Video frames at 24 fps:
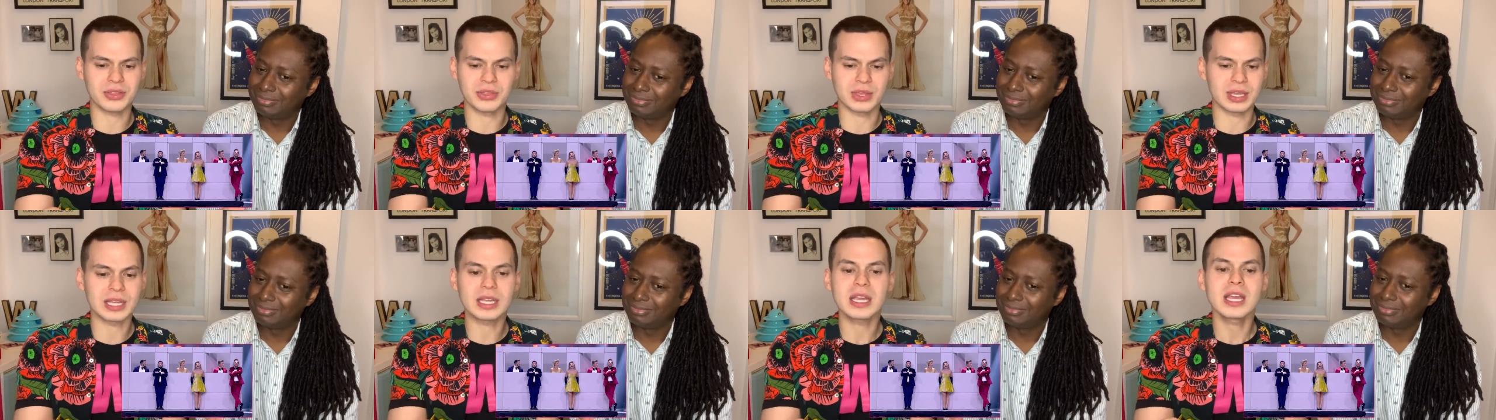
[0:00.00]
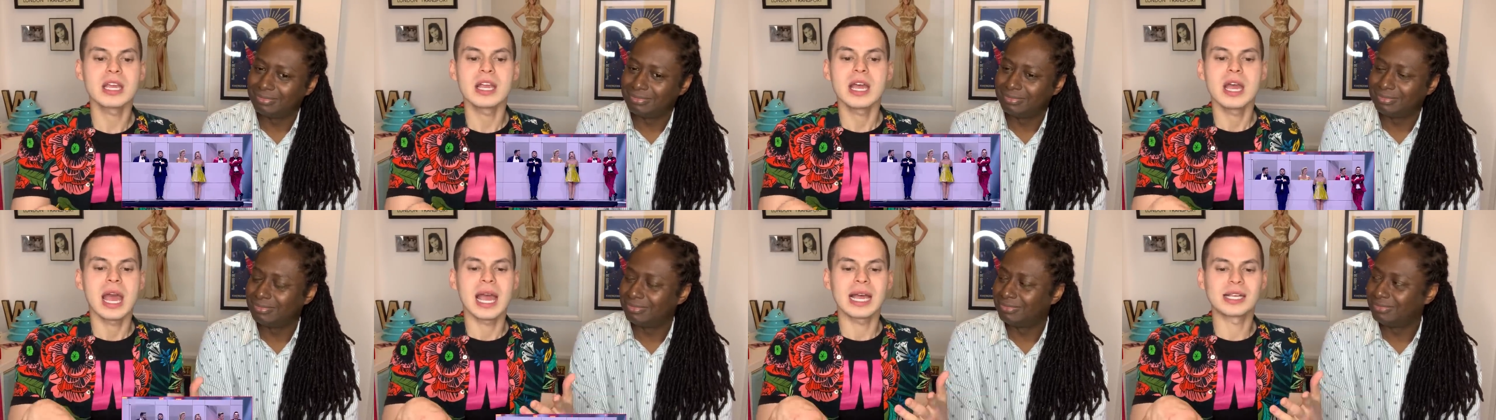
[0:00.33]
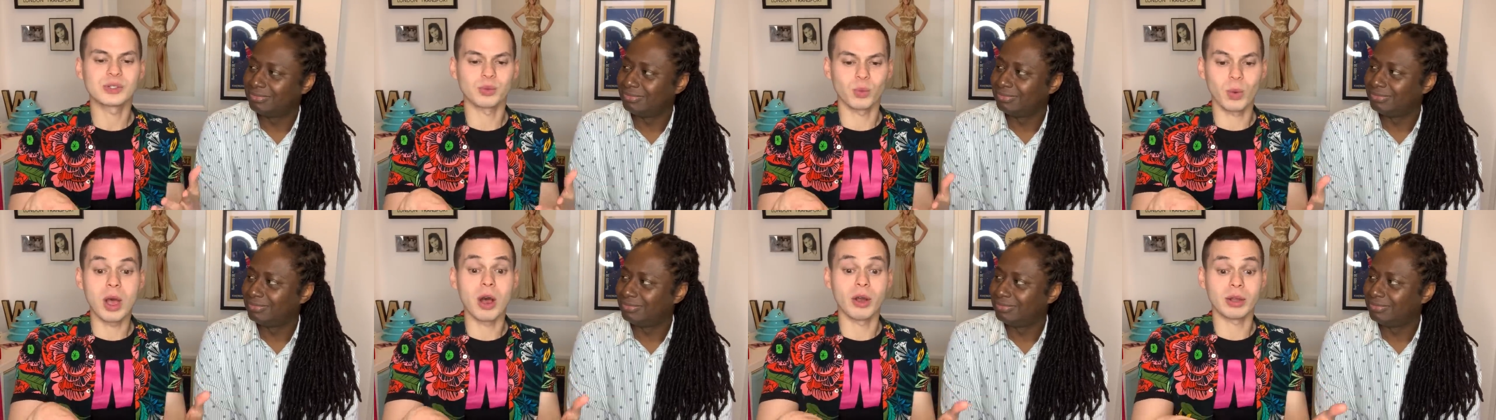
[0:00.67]
Speaker 1: I think,
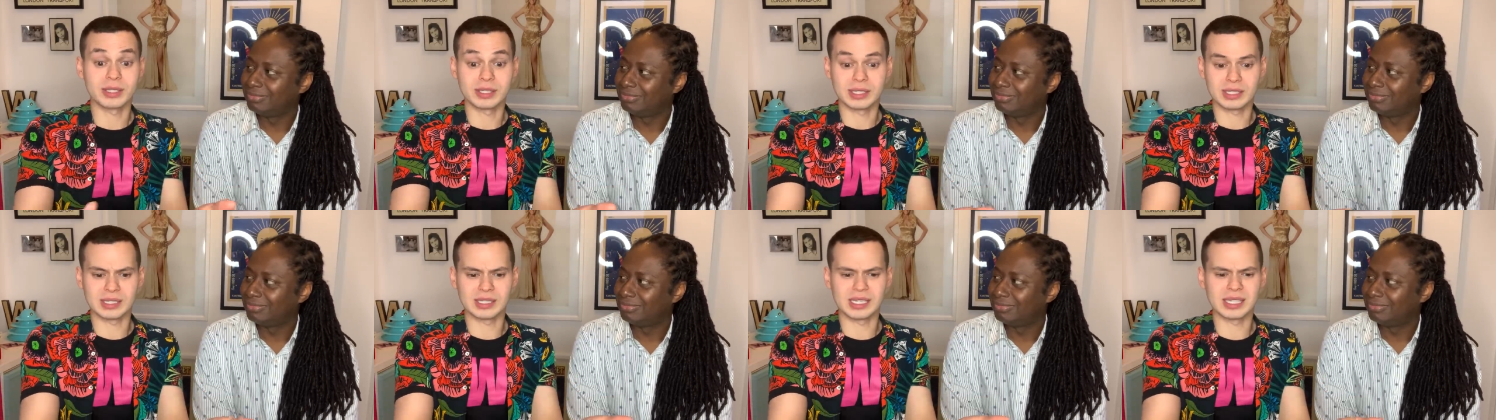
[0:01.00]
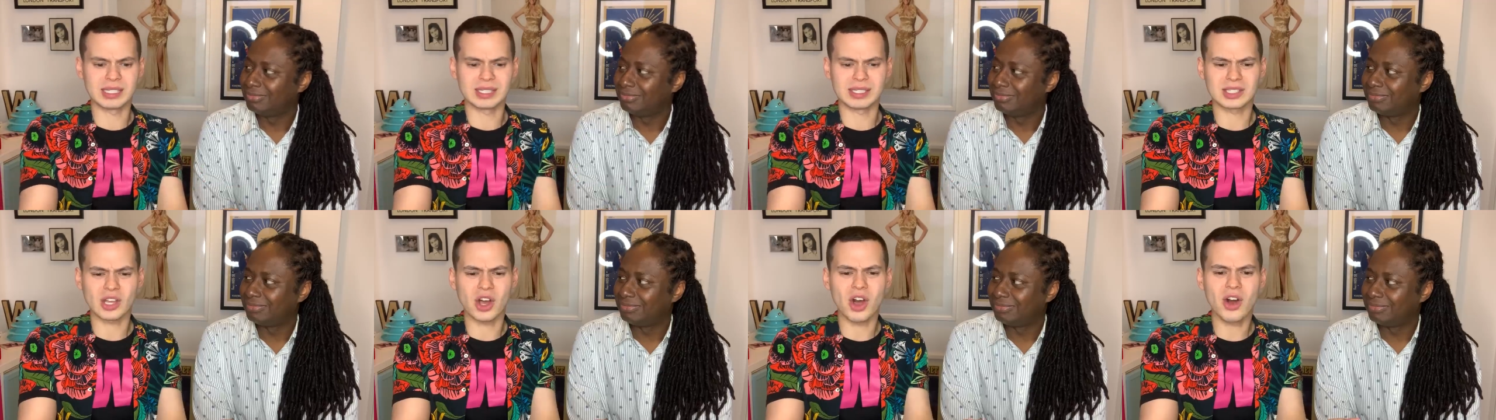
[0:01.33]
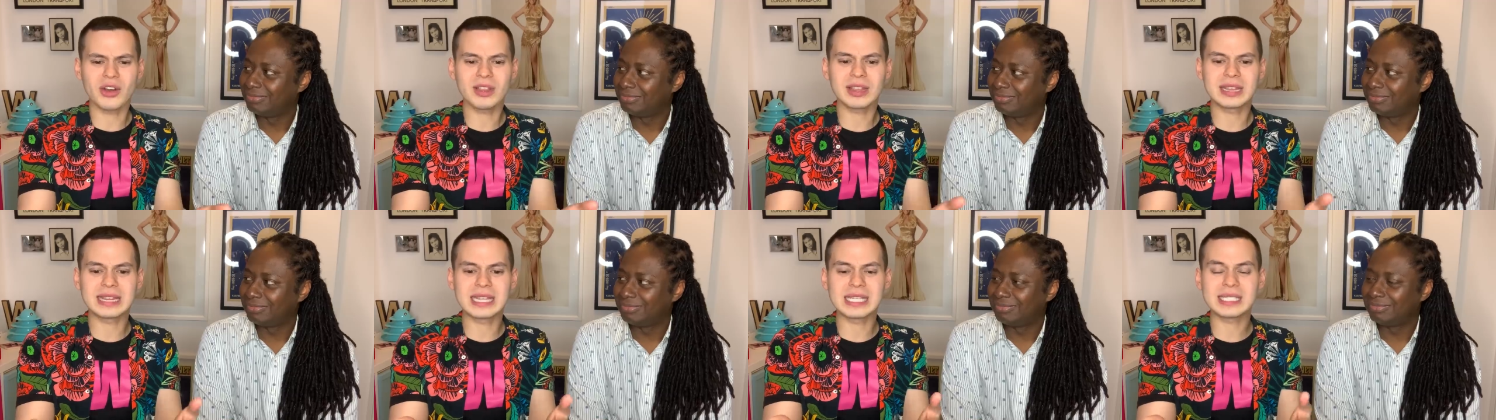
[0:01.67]
as well, because this is his
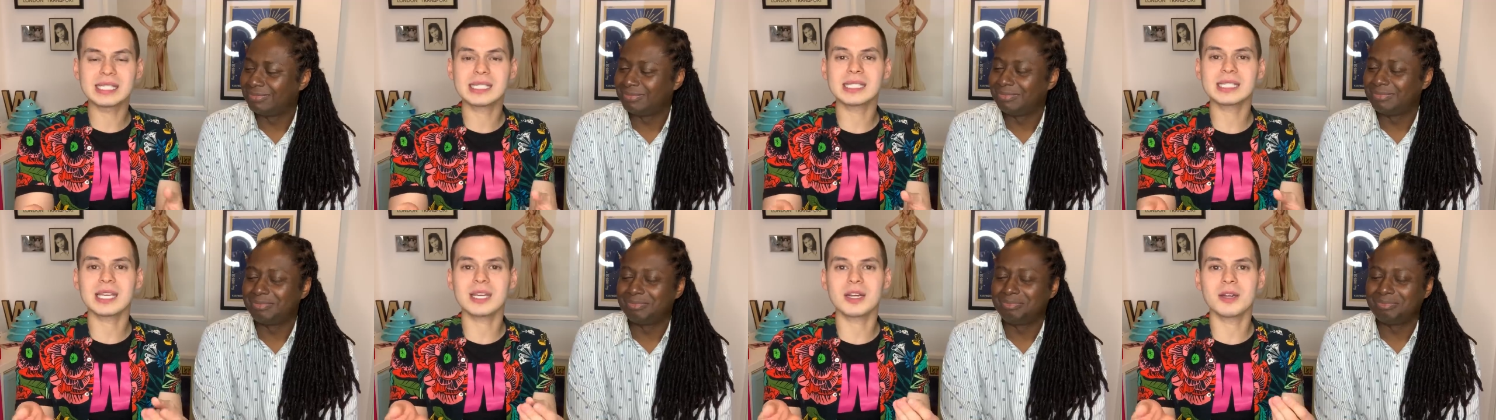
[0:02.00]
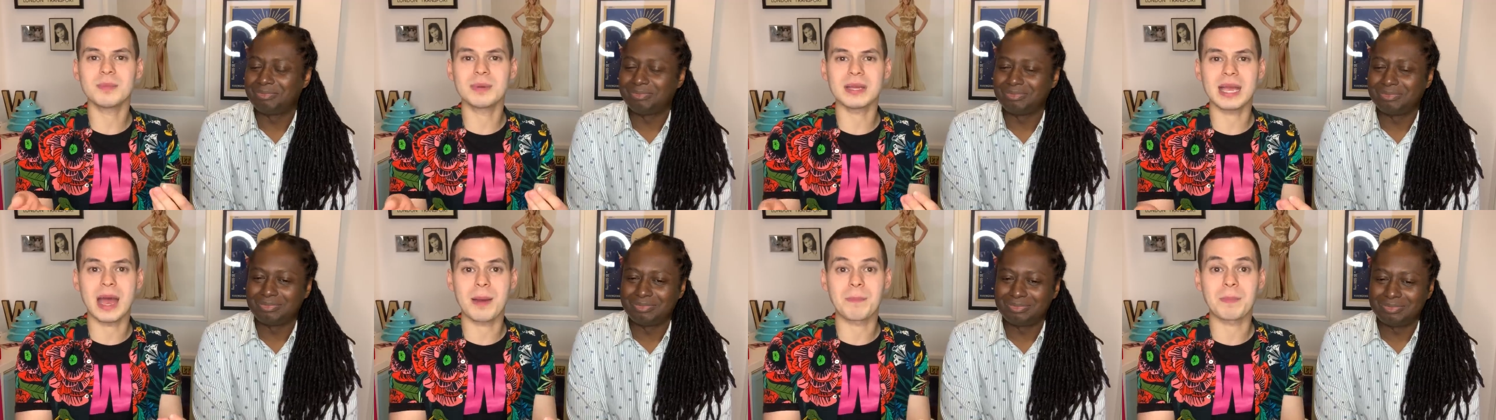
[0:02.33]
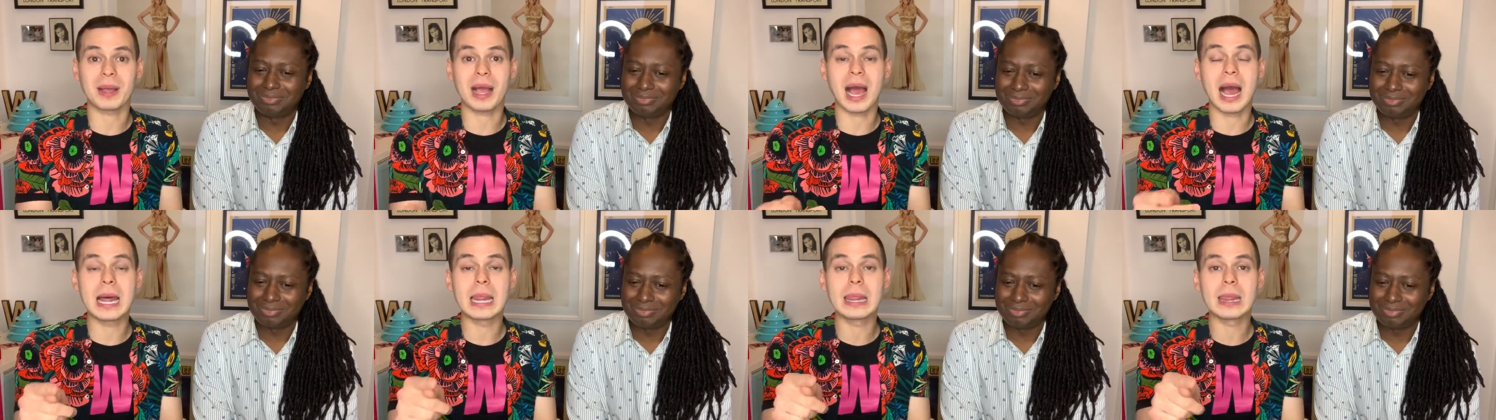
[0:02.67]
song. This is going to be epic.